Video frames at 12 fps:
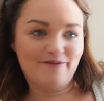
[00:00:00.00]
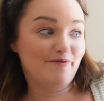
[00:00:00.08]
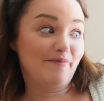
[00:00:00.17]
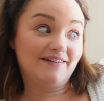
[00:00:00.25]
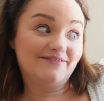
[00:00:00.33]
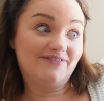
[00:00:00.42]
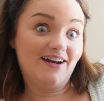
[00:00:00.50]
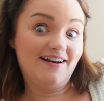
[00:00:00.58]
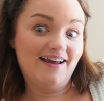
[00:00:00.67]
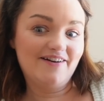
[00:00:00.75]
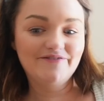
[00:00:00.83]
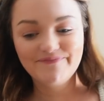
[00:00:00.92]
I'm about to
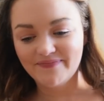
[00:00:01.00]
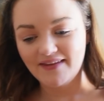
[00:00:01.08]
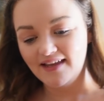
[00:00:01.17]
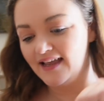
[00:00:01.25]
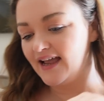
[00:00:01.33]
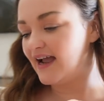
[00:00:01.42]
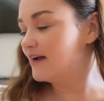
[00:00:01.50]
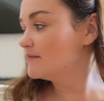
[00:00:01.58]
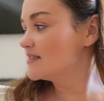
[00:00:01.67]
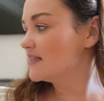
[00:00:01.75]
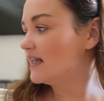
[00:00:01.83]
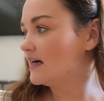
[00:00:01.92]
find out. Um,
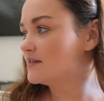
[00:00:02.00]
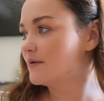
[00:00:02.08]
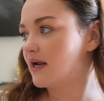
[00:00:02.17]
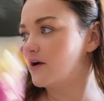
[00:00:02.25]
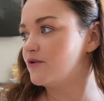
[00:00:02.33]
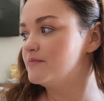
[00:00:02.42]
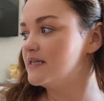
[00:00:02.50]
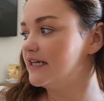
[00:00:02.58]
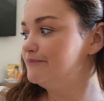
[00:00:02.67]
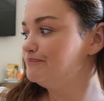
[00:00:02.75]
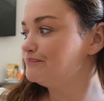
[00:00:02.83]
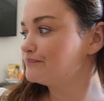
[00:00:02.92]
so that's what I got up
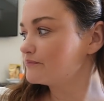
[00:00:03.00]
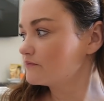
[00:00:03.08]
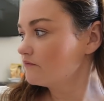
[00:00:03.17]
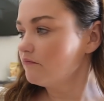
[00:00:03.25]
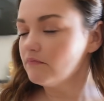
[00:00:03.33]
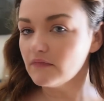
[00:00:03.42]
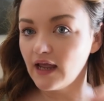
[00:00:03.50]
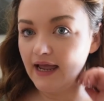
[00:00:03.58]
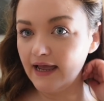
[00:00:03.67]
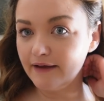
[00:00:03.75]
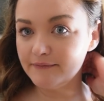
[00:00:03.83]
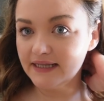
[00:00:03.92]
to.
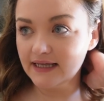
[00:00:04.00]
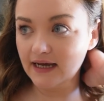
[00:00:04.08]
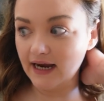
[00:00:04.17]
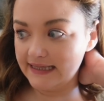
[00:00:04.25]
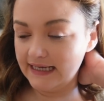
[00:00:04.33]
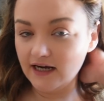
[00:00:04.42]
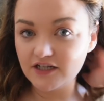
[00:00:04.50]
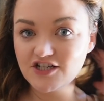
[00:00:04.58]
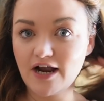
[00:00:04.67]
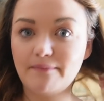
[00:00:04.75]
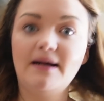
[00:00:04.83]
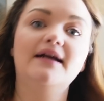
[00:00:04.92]
Um, I think I'll
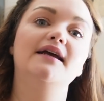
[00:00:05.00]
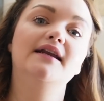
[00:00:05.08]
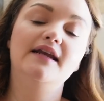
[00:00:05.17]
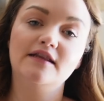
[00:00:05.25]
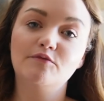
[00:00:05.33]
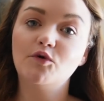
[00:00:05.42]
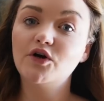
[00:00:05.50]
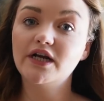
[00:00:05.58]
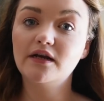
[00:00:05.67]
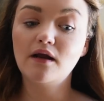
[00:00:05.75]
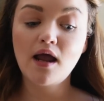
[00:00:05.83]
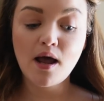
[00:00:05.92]
check back in in the
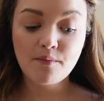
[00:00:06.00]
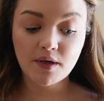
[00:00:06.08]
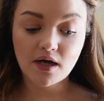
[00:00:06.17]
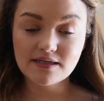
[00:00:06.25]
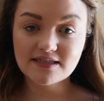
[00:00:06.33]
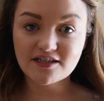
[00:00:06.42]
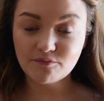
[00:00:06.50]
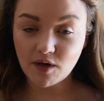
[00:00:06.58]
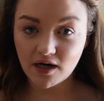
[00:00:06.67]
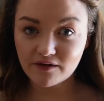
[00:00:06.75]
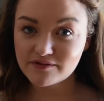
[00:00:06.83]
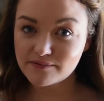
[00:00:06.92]
morning because
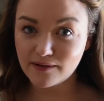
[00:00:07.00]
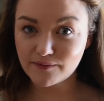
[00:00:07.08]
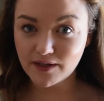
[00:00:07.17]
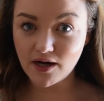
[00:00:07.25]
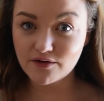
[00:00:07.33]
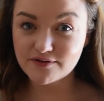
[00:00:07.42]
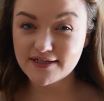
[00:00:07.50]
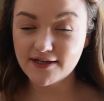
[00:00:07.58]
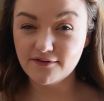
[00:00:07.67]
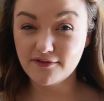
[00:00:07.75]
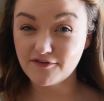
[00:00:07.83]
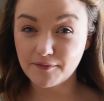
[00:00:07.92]
tomorrow is when we're going
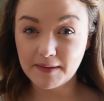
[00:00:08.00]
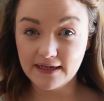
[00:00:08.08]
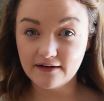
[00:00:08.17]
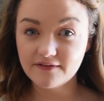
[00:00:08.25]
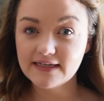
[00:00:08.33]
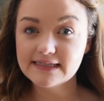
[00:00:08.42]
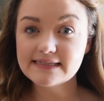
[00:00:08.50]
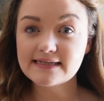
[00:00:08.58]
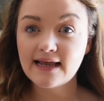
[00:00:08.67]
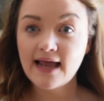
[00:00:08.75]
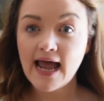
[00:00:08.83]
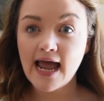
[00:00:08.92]
to the Verbena Fields.
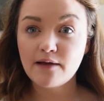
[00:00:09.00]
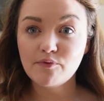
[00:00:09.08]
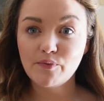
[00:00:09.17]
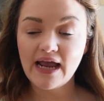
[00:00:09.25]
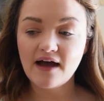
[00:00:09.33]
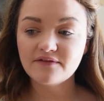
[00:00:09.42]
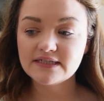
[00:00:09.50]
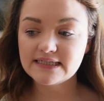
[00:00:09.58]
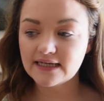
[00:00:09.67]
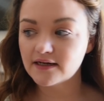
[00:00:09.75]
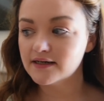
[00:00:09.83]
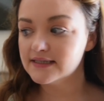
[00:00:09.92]
Um, we have a
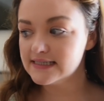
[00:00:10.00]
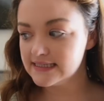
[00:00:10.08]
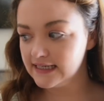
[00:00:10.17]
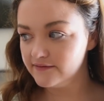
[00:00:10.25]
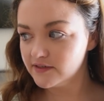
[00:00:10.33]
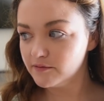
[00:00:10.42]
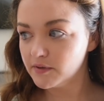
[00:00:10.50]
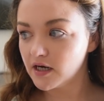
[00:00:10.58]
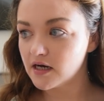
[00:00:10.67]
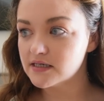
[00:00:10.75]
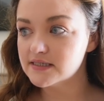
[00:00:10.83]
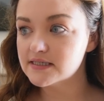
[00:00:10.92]
dinner this evening
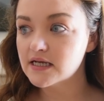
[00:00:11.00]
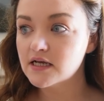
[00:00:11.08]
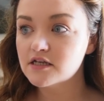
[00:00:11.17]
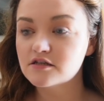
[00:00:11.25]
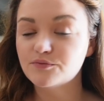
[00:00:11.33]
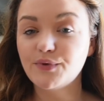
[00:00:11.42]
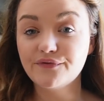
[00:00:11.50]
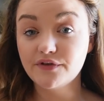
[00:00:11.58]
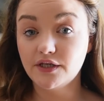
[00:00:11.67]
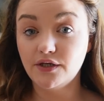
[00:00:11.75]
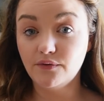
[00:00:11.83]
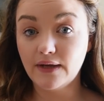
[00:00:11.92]
because some of
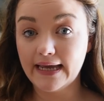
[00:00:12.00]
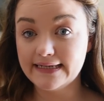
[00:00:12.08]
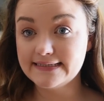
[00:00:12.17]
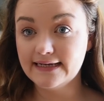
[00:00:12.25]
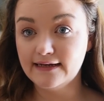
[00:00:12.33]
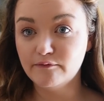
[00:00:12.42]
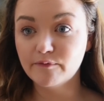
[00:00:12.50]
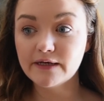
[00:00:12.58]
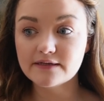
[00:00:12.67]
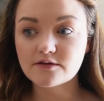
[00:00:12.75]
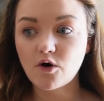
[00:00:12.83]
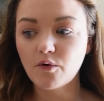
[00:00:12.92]
the UK team
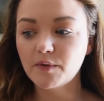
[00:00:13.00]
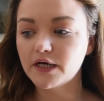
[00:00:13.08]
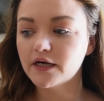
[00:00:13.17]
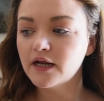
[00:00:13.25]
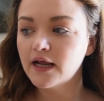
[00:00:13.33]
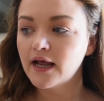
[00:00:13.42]
is coming.